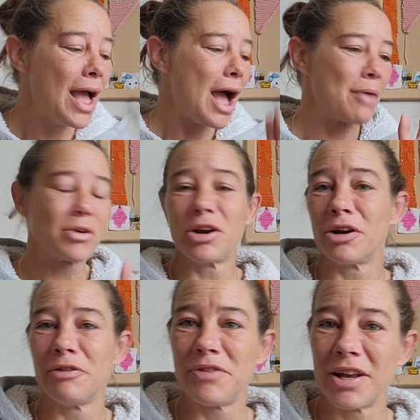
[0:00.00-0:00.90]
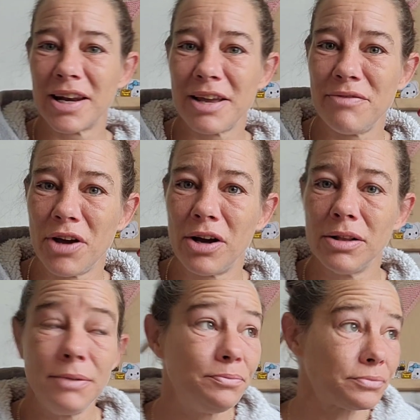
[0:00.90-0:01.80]
I'm going to love you and leave
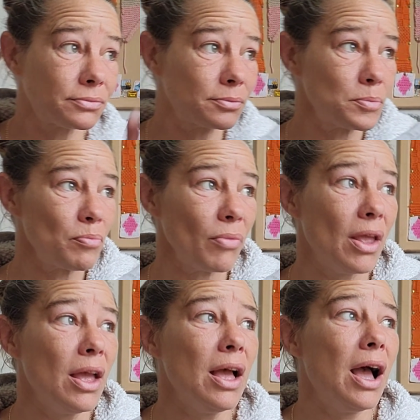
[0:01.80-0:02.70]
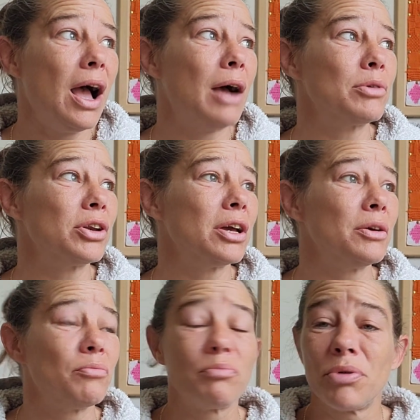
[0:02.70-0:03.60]
y'all. I'm going to
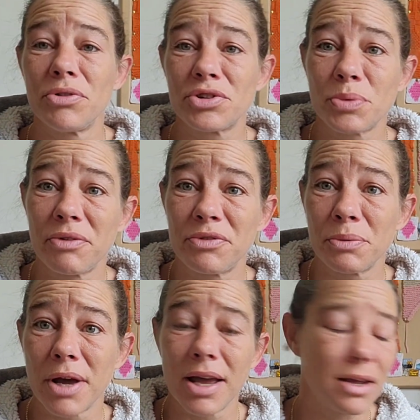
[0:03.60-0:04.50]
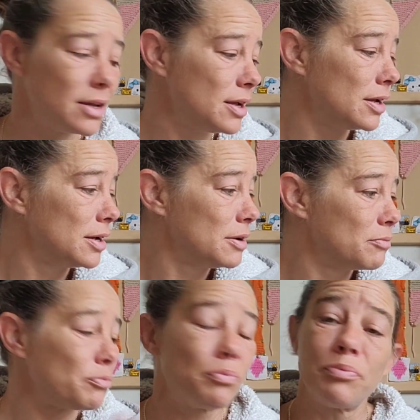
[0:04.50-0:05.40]
put the Swift away,
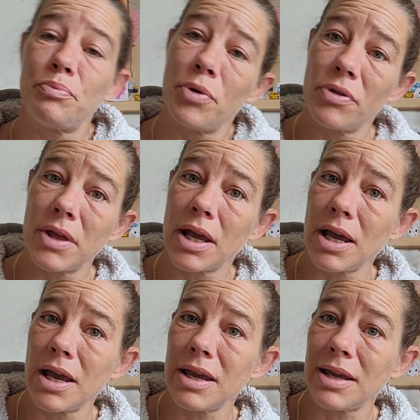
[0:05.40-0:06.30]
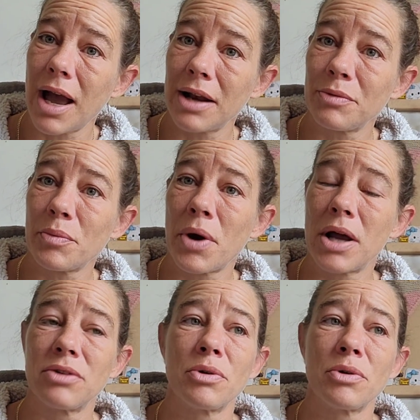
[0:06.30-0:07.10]
put the yarn winder